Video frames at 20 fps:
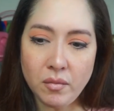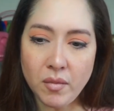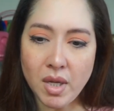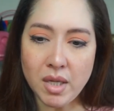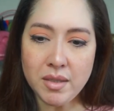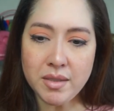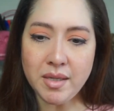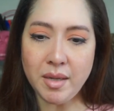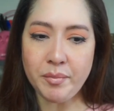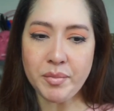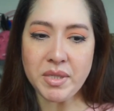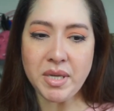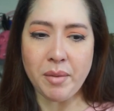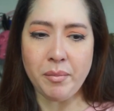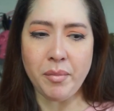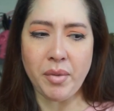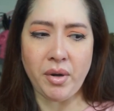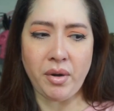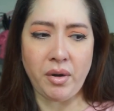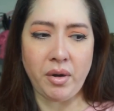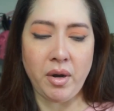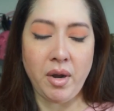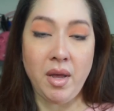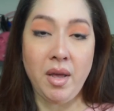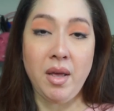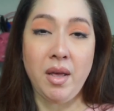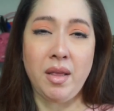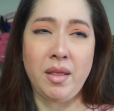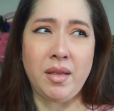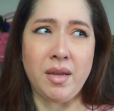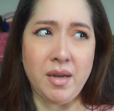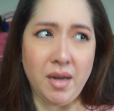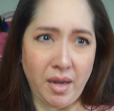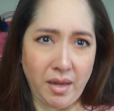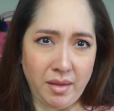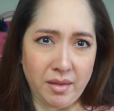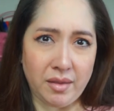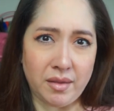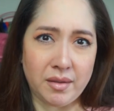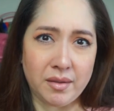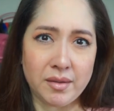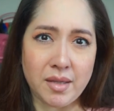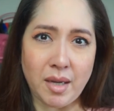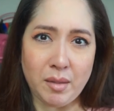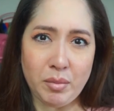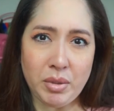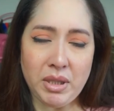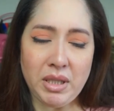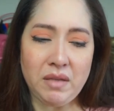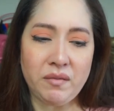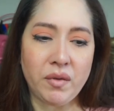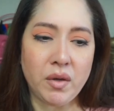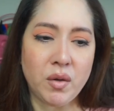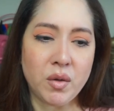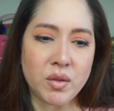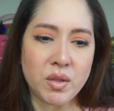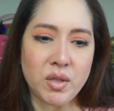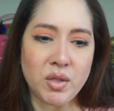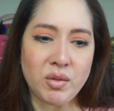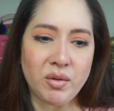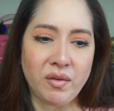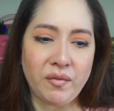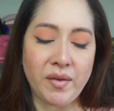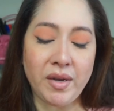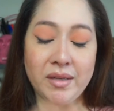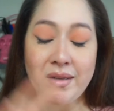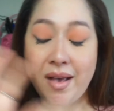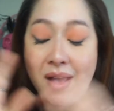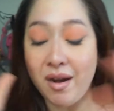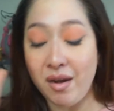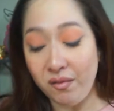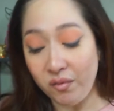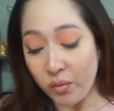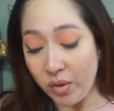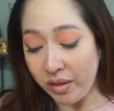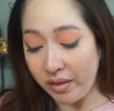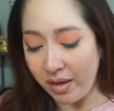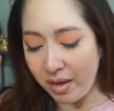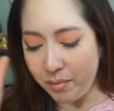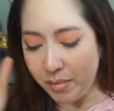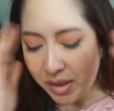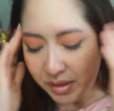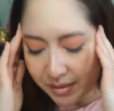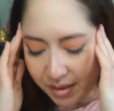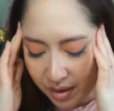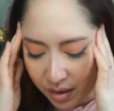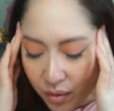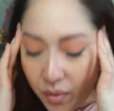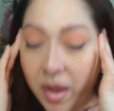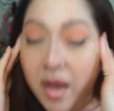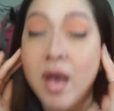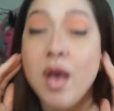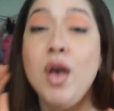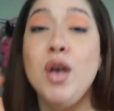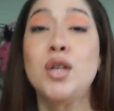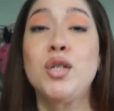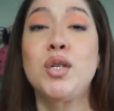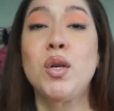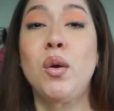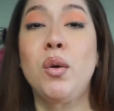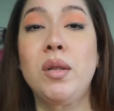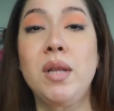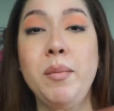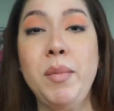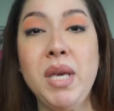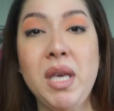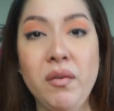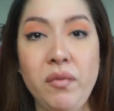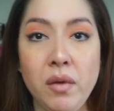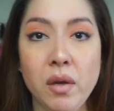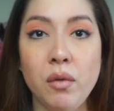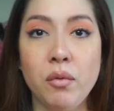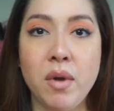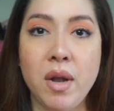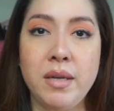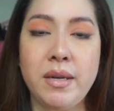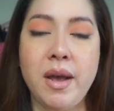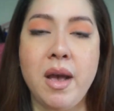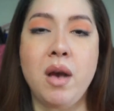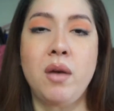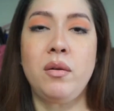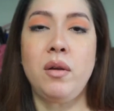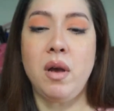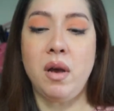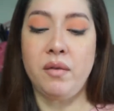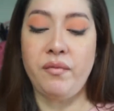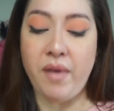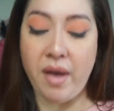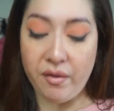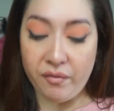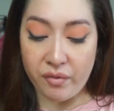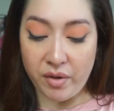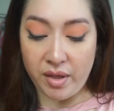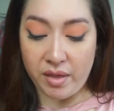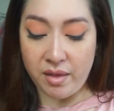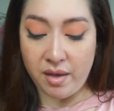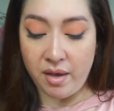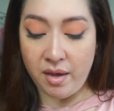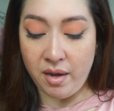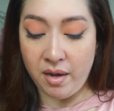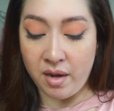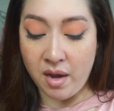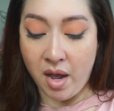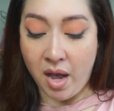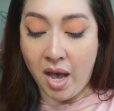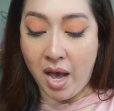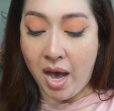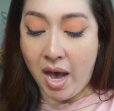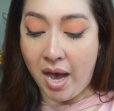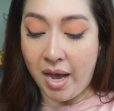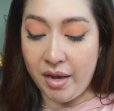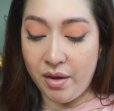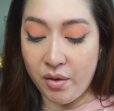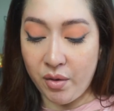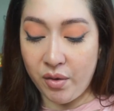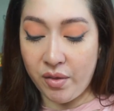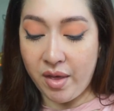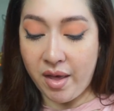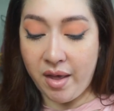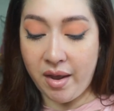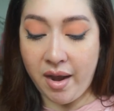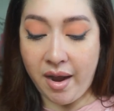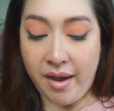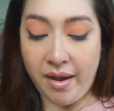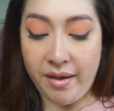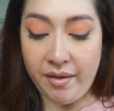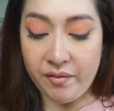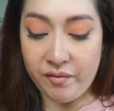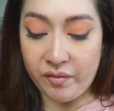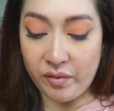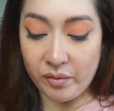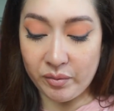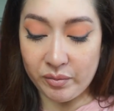September the 9th, I believe it goes into effect. I don't even want to think about that. Okay, so let me give you a rundown of everything. I know that I've